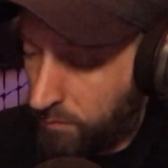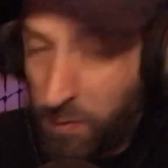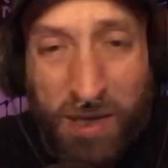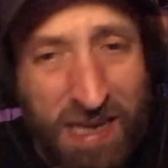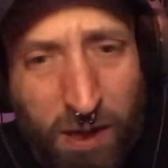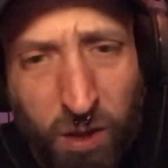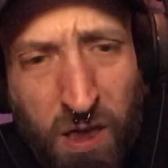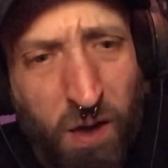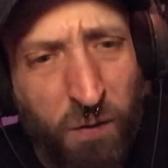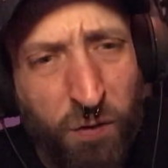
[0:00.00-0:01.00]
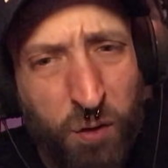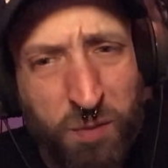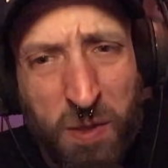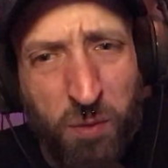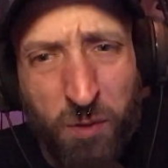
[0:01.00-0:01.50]
I mean, hell, for those
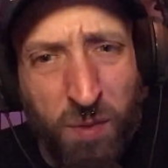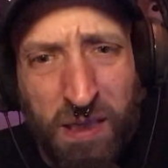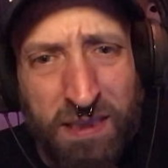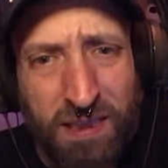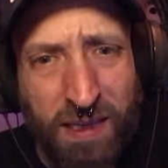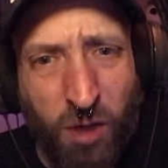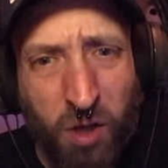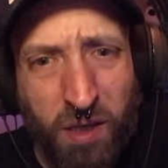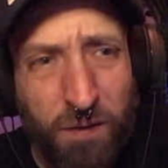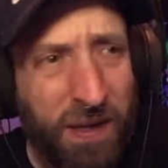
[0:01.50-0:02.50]
people who've been listening long enough,